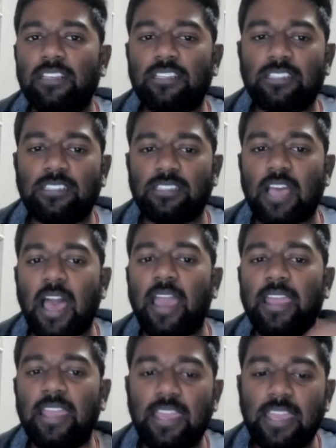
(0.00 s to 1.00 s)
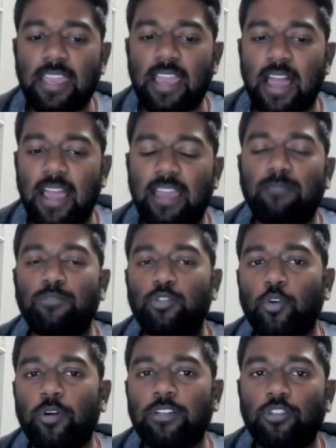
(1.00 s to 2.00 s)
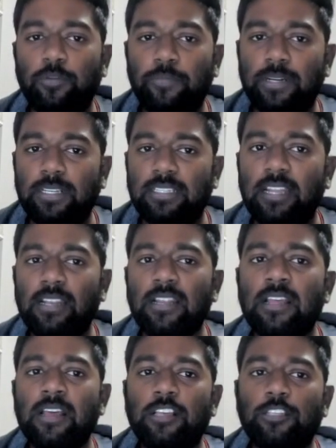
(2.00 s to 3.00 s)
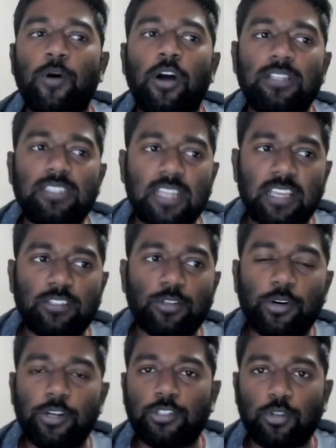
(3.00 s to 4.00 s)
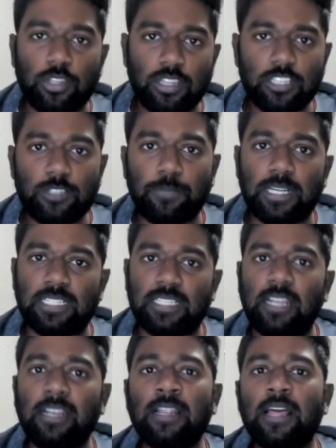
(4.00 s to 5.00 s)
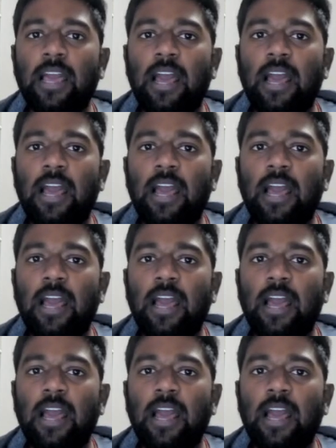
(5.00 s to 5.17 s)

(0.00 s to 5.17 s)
this I am so and so person sponsoring so and so this person,